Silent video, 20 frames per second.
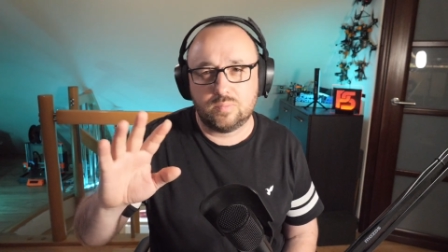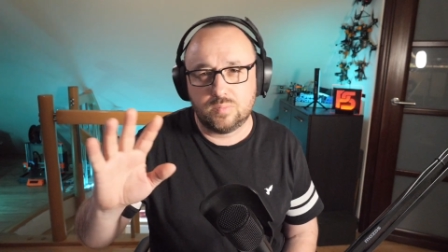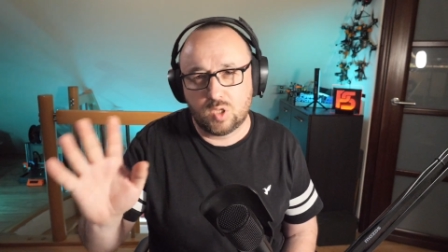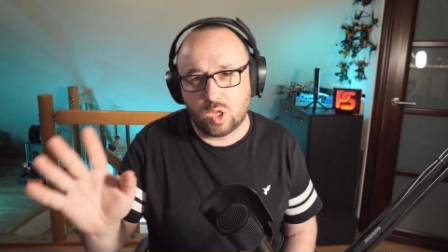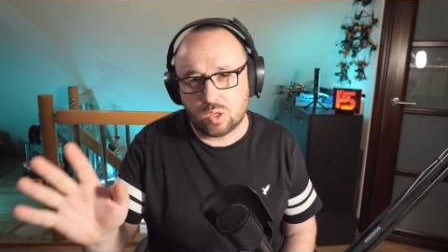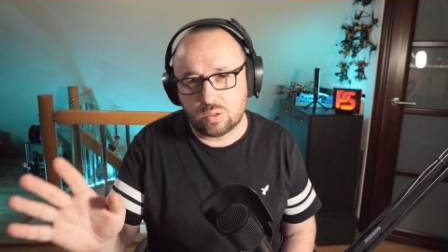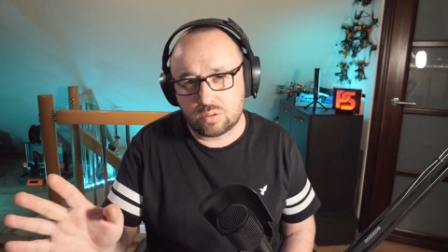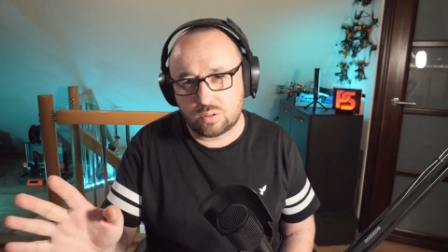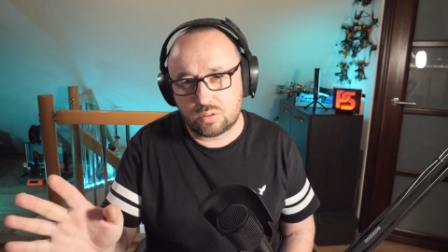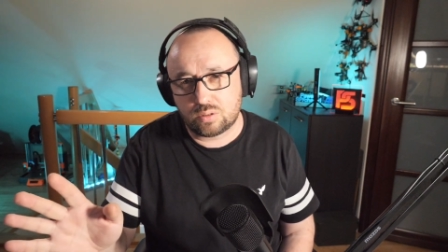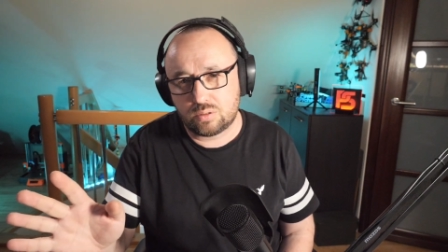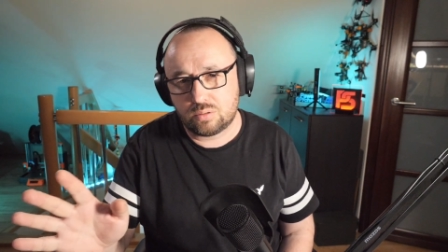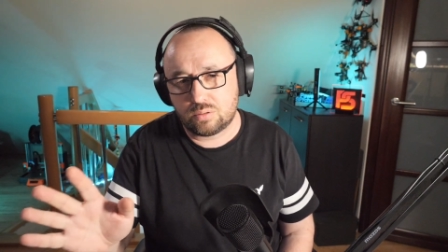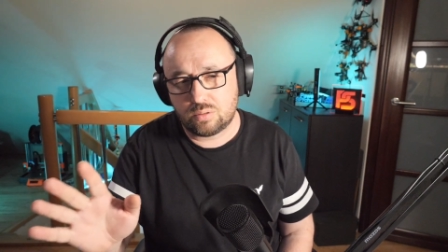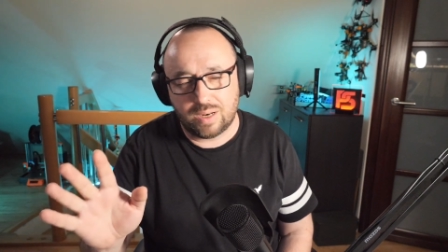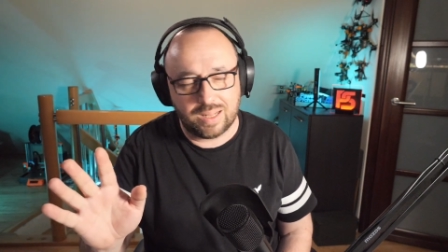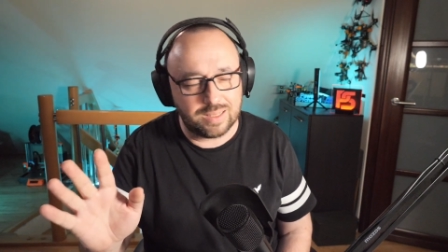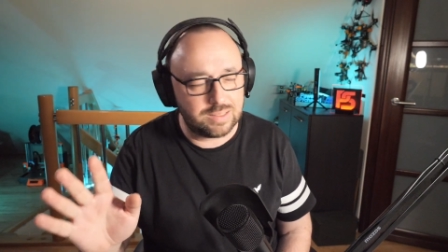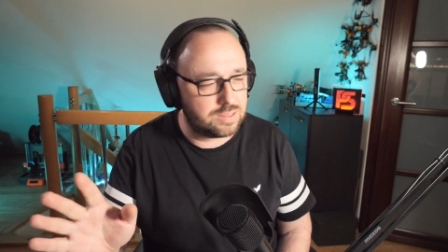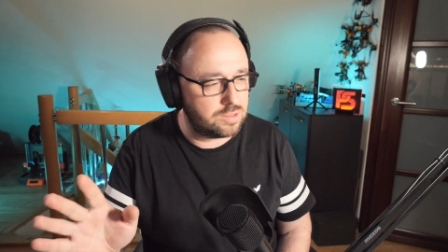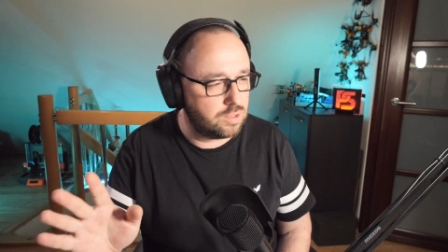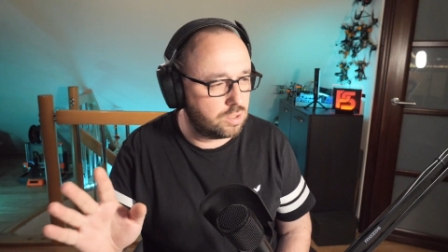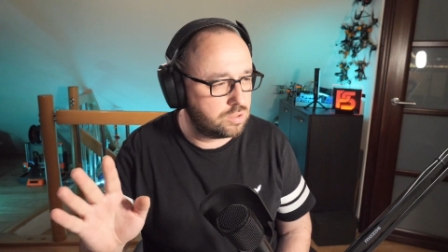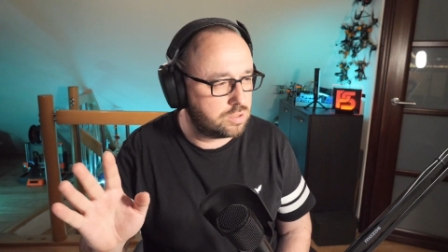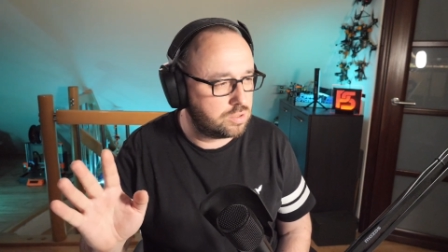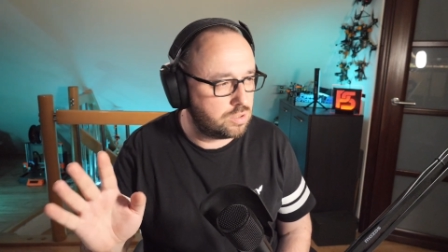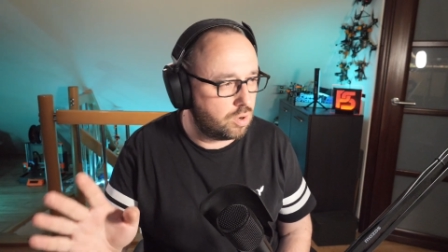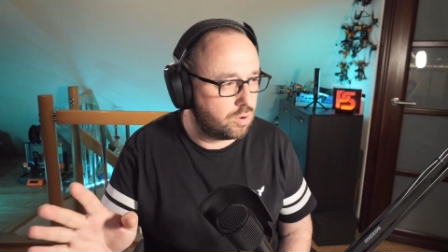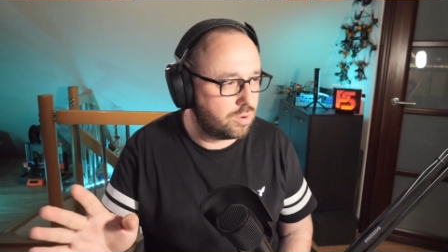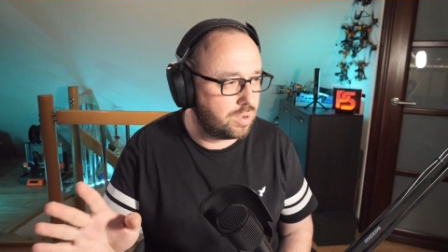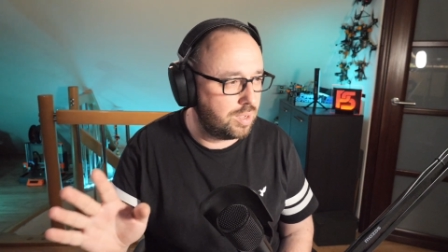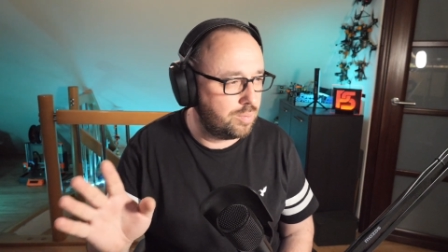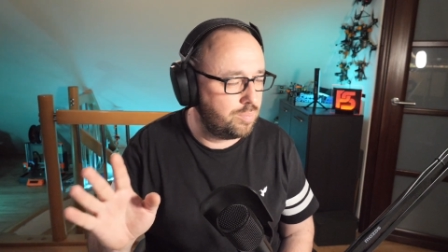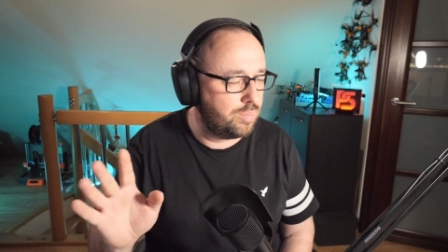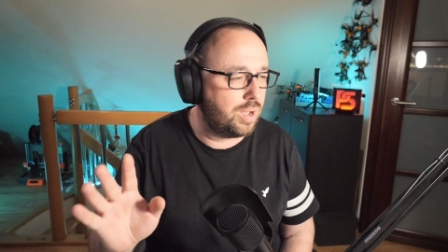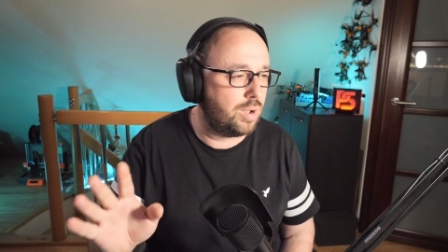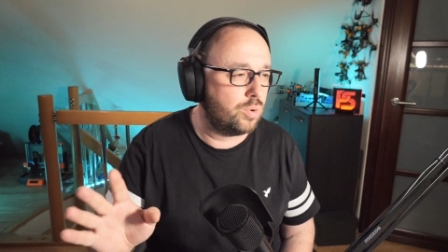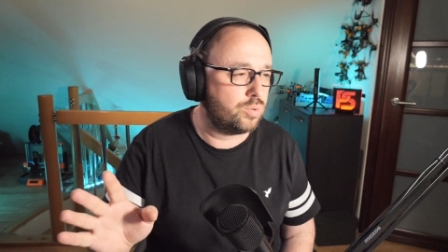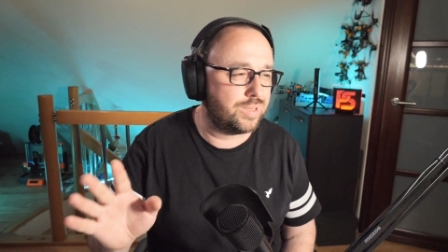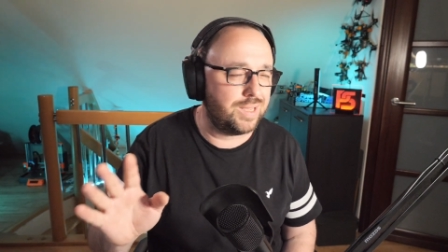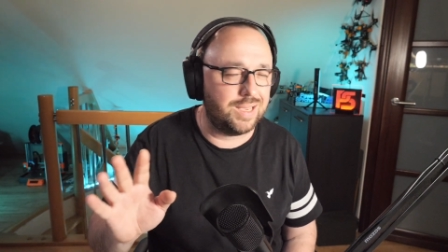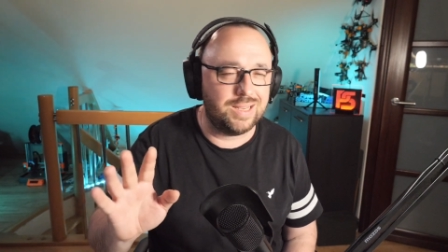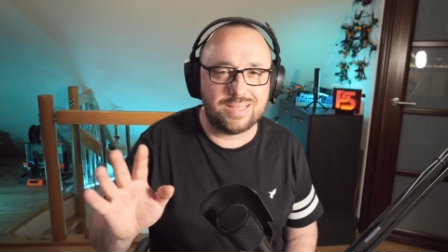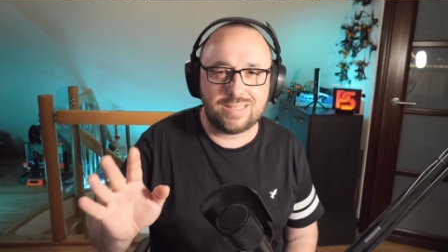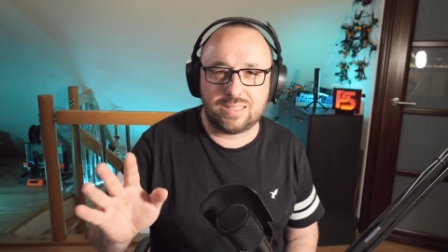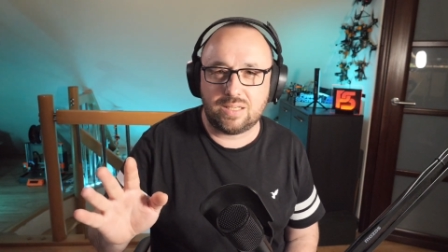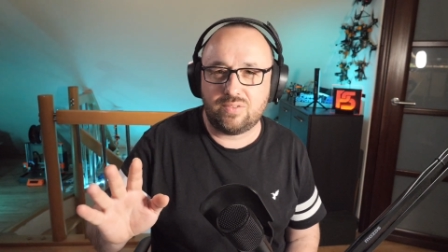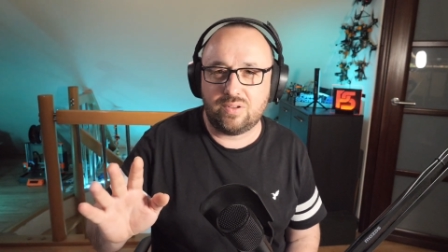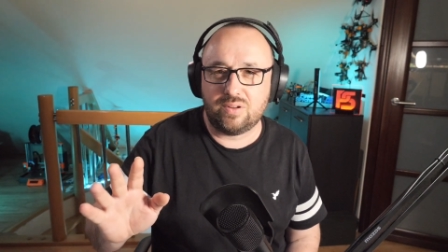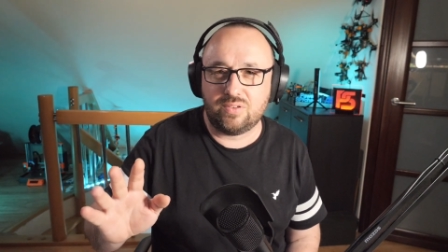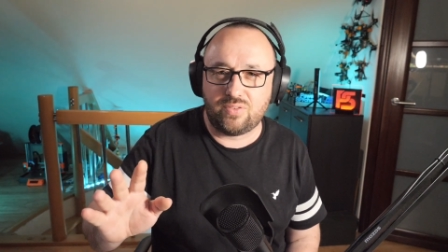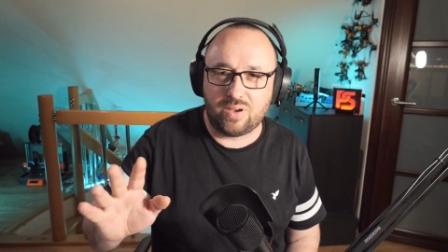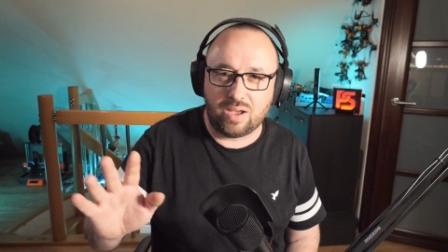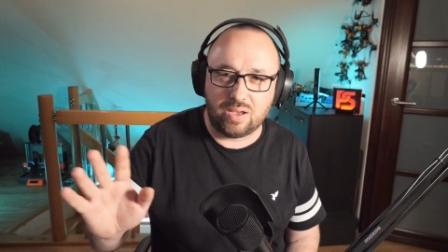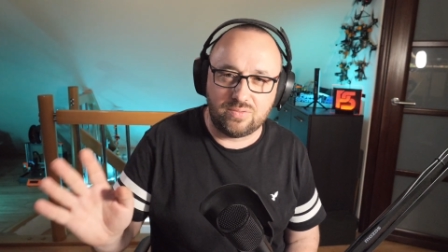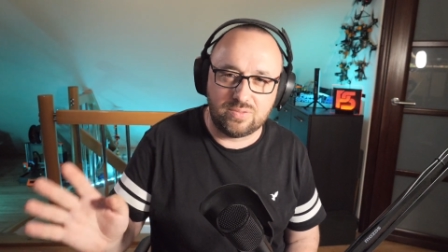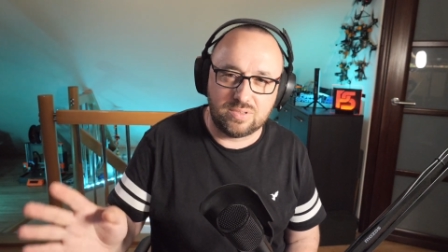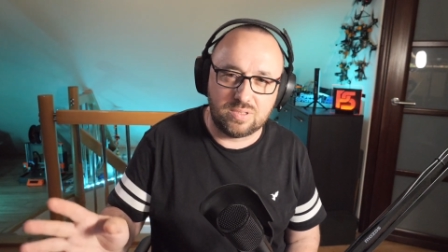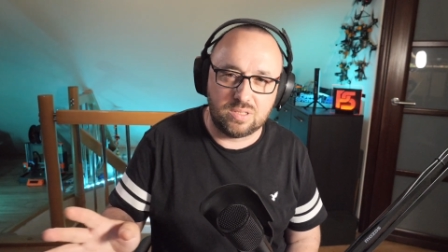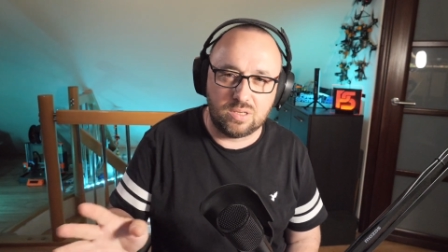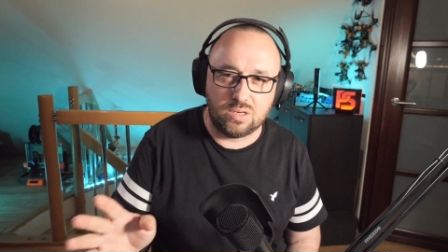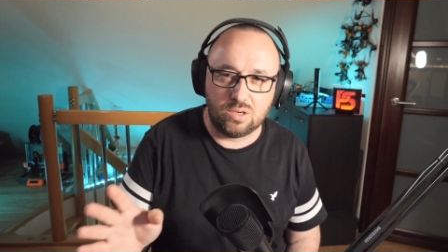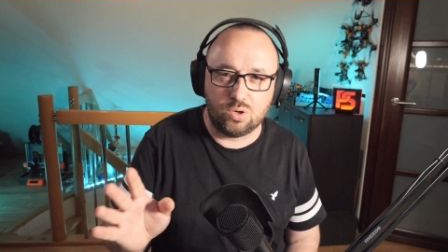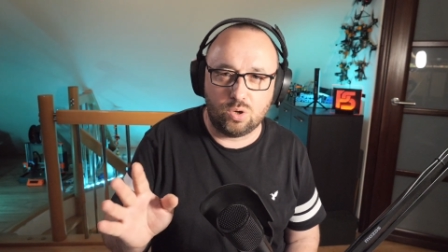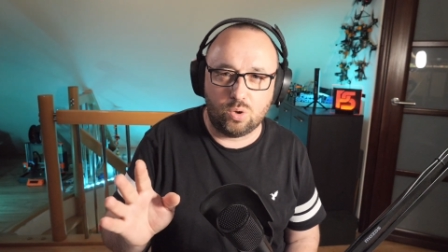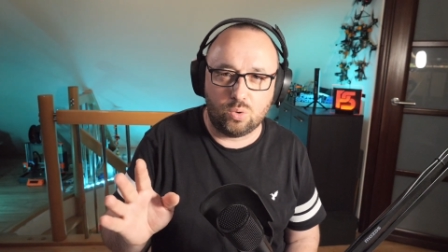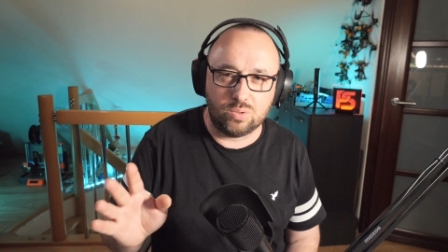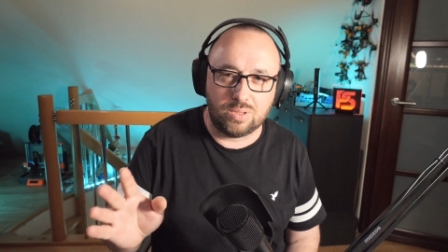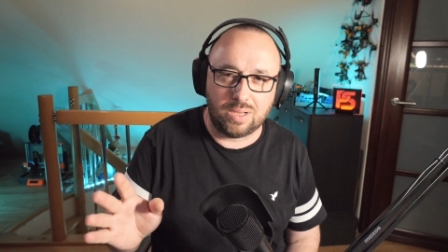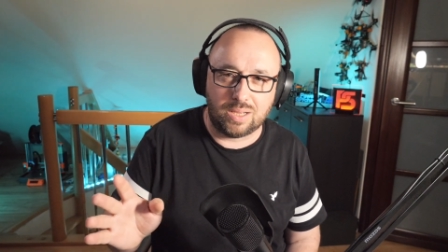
don't let's not talk about H750